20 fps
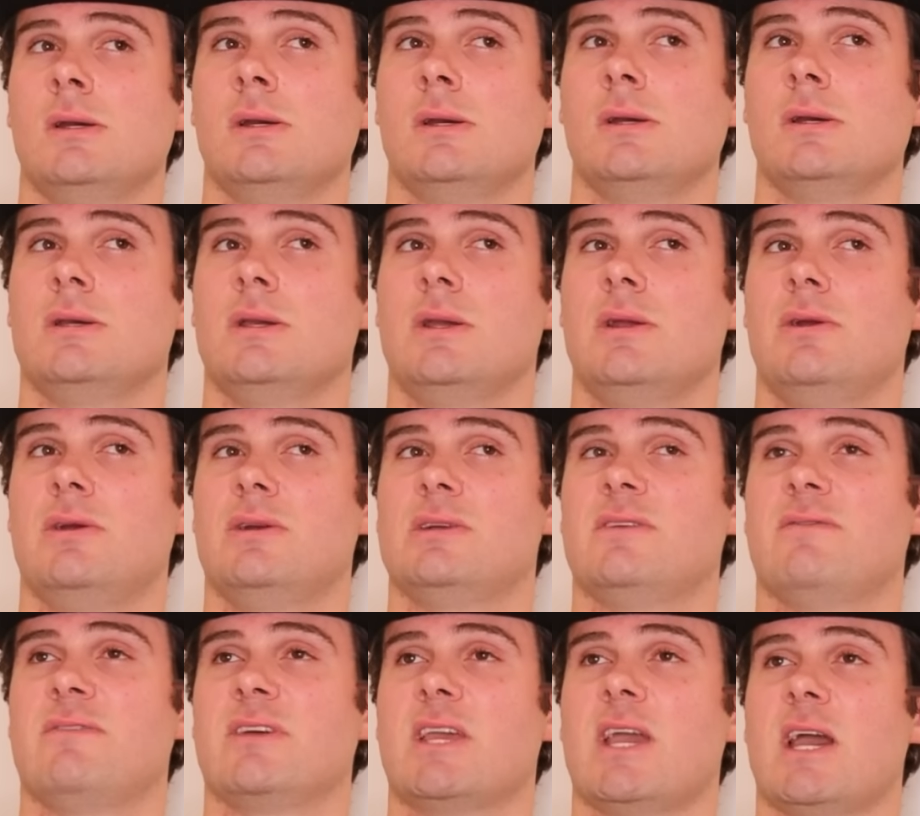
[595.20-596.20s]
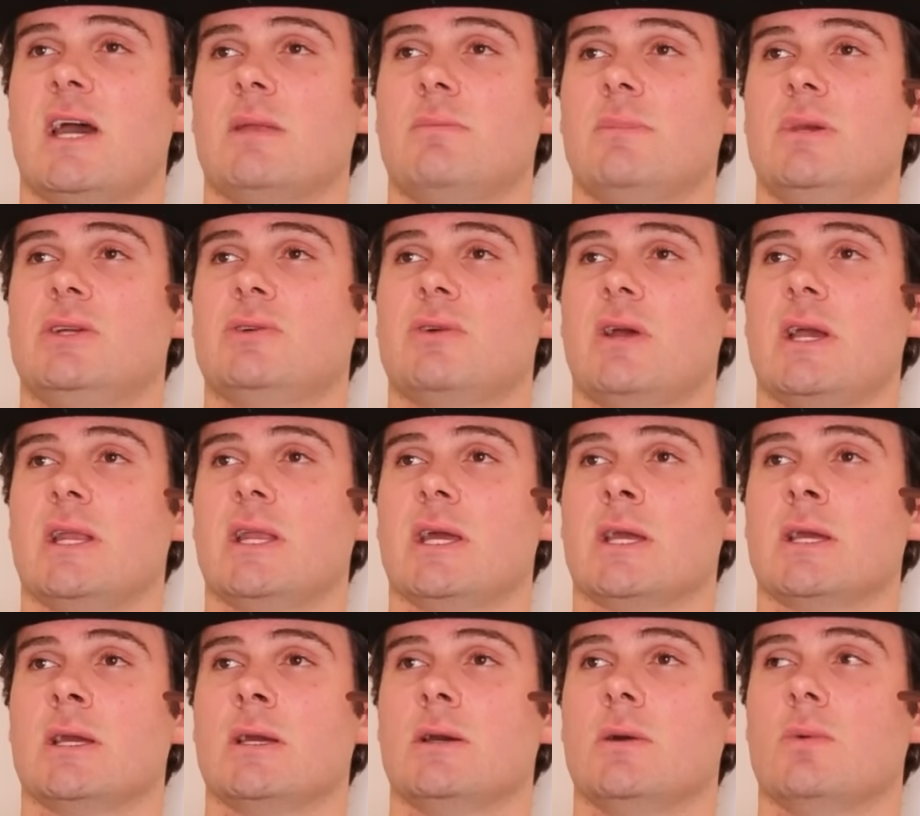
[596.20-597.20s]
Years of academy training
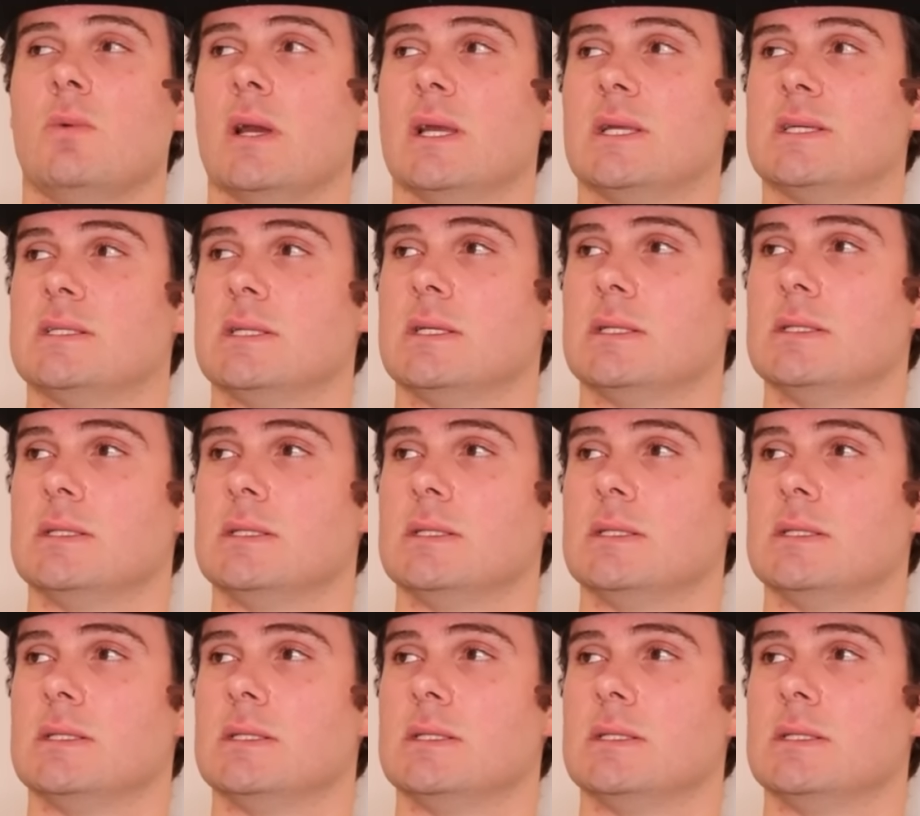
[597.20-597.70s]
wasted.